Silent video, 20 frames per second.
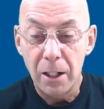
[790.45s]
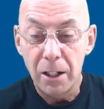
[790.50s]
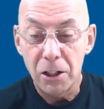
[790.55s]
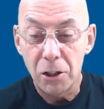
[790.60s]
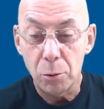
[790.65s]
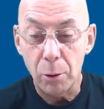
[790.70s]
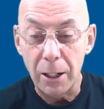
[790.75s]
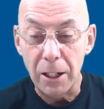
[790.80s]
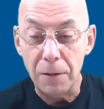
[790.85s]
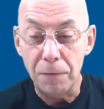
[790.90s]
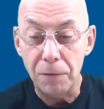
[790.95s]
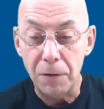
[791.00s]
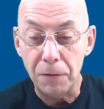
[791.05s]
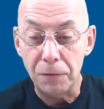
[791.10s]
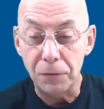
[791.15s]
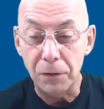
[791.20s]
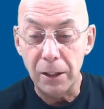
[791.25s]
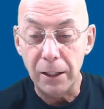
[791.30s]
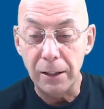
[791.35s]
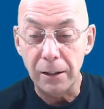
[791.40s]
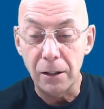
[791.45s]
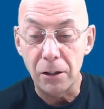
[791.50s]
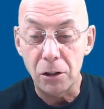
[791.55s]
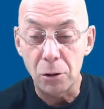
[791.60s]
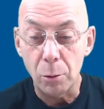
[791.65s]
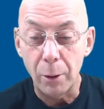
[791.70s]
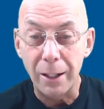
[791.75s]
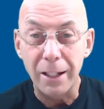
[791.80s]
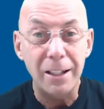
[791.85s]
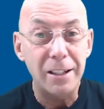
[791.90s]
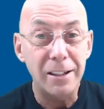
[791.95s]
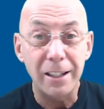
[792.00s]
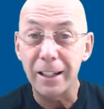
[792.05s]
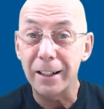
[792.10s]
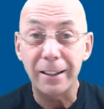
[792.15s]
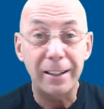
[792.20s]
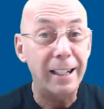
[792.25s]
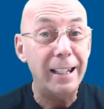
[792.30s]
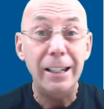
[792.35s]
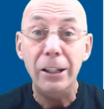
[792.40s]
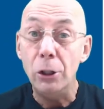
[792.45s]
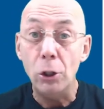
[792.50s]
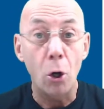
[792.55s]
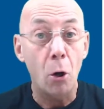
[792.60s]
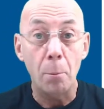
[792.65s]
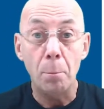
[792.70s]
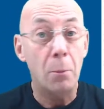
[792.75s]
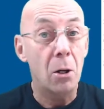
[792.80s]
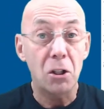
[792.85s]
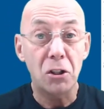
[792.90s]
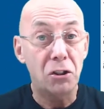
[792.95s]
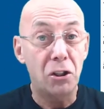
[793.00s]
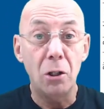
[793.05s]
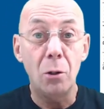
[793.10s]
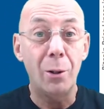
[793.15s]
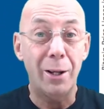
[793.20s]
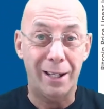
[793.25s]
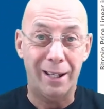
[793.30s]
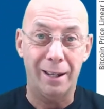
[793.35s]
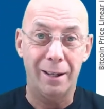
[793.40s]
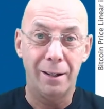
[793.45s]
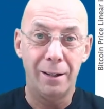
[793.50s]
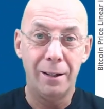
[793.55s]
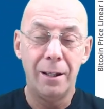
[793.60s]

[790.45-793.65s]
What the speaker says: 2015 and 2016, not much doing.